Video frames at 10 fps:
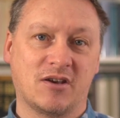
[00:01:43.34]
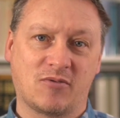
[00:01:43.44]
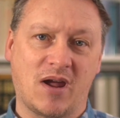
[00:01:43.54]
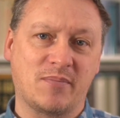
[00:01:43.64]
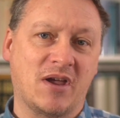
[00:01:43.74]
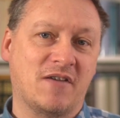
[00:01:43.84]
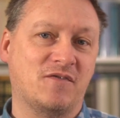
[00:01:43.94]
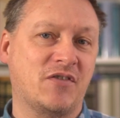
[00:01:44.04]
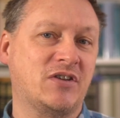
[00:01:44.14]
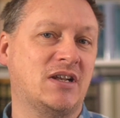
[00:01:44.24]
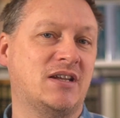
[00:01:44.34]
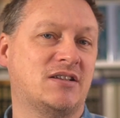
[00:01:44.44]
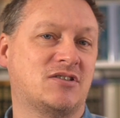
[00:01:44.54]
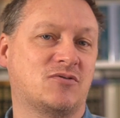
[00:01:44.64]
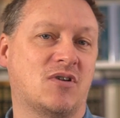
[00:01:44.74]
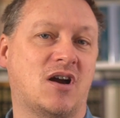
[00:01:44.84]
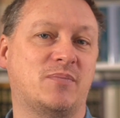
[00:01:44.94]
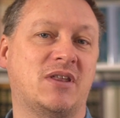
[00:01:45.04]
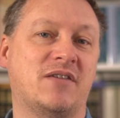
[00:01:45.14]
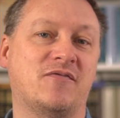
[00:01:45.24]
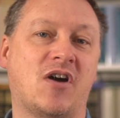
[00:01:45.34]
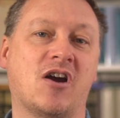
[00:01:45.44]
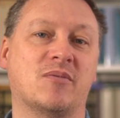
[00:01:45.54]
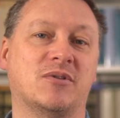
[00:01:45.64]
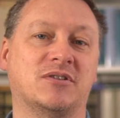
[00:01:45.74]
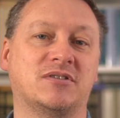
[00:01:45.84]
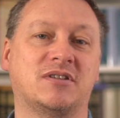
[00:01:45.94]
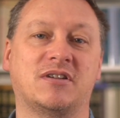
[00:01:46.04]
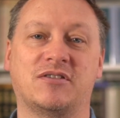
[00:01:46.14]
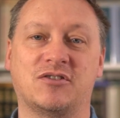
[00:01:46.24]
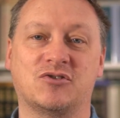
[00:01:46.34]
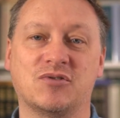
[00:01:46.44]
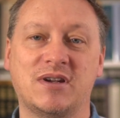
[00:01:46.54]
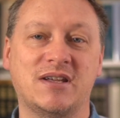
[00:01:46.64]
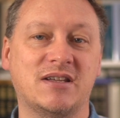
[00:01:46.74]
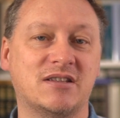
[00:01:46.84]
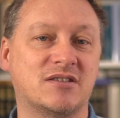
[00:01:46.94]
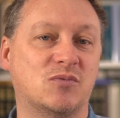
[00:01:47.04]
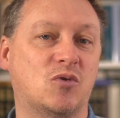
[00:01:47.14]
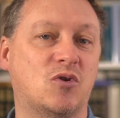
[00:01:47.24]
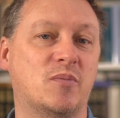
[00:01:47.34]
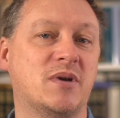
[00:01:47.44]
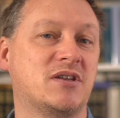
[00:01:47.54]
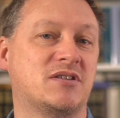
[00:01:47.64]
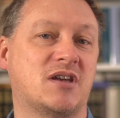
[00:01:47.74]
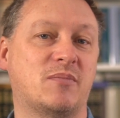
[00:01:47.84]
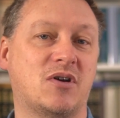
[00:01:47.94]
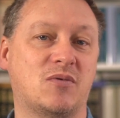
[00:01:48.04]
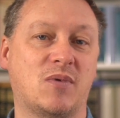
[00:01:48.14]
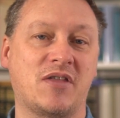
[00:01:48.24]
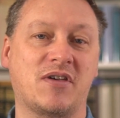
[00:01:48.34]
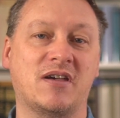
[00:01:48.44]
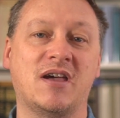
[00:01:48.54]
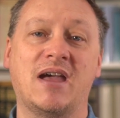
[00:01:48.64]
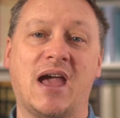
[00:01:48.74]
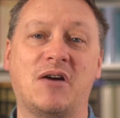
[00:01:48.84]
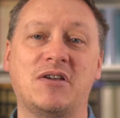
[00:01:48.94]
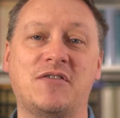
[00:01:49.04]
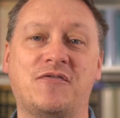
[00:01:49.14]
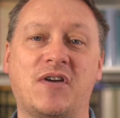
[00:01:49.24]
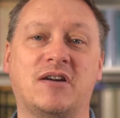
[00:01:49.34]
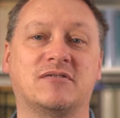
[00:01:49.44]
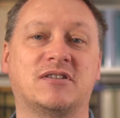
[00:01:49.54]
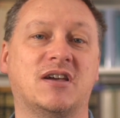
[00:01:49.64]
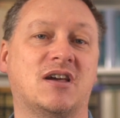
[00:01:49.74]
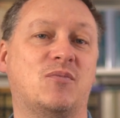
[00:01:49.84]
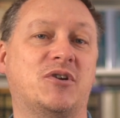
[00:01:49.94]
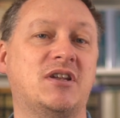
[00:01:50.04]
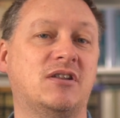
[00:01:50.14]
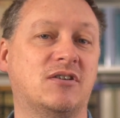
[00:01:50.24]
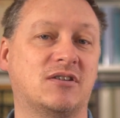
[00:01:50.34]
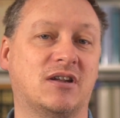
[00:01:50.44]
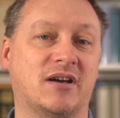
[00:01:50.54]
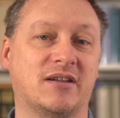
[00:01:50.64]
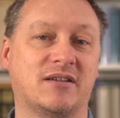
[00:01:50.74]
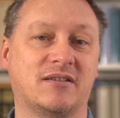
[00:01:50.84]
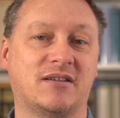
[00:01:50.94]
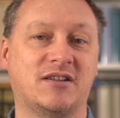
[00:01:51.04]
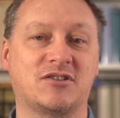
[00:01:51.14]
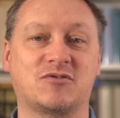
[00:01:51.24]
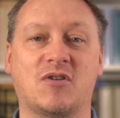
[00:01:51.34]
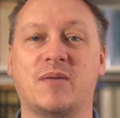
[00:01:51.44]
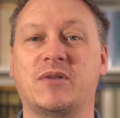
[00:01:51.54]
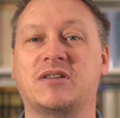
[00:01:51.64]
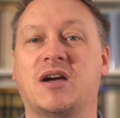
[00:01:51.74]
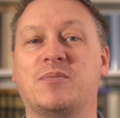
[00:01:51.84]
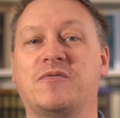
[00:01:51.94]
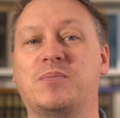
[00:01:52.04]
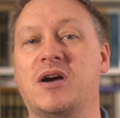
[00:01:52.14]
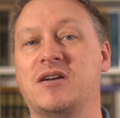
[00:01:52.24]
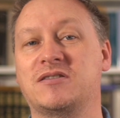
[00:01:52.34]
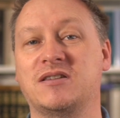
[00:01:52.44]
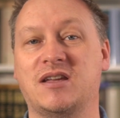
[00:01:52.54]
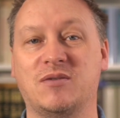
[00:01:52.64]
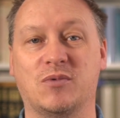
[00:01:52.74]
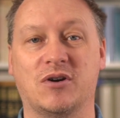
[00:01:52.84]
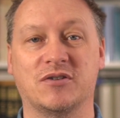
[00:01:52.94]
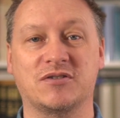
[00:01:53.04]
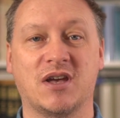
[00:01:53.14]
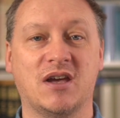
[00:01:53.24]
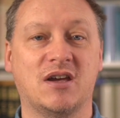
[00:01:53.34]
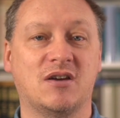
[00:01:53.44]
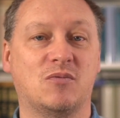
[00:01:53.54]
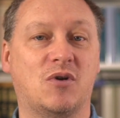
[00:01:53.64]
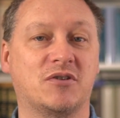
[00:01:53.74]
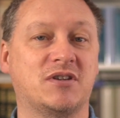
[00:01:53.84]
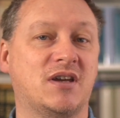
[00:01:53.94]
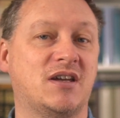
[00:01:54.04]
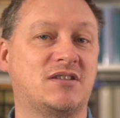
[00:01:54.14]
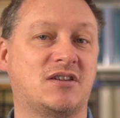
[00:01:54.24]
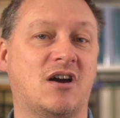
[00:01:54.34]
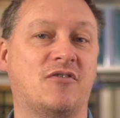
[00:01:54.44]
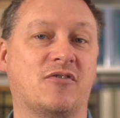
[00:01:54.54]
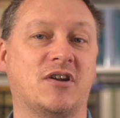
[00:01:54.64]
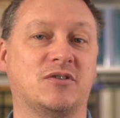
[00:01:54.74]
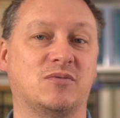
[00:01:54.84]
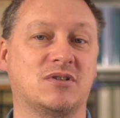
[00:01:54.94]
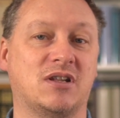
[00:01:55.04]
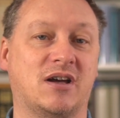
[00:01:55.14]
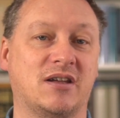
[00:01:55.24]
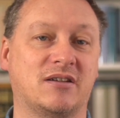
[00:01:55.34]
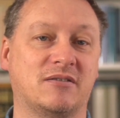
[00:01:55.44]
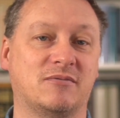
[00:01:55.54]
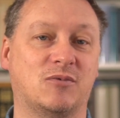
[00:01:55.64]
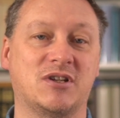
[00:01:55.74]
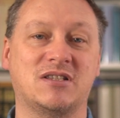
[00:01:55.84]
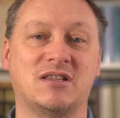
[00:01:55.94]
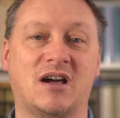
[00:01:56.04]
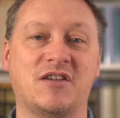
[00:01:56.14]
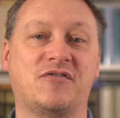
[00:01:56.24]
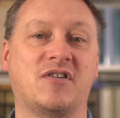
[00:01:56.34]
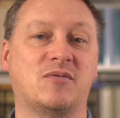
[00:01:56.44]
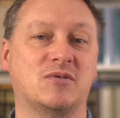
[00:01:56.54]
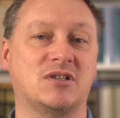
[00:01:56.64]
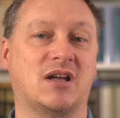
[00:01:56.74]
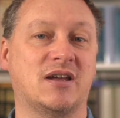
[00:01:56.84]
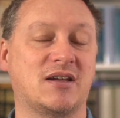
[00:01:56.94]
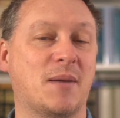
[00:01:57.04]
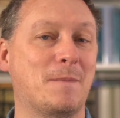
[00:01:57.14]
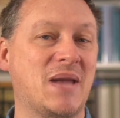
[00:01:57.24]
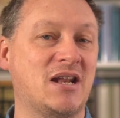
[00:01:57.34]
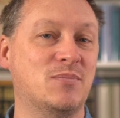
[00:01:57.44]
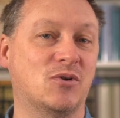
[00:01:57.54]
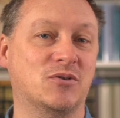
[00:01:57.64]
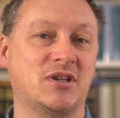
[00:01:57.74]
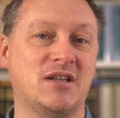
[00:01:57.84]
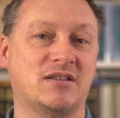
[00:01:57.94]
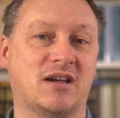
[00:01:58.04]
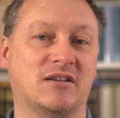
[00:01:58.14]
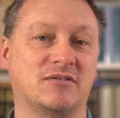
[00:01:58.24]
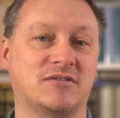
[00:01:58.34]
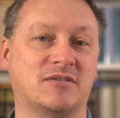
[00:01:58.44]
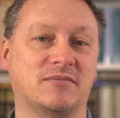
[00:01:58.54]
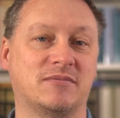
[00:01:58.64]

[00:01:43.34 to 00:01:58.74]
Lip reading: Graham vividly described the environment, the trees, the warm summer weather, how he felt and what he looked like. He described the type of person he was, what his girlfriend was like, what his life was like, and many more details.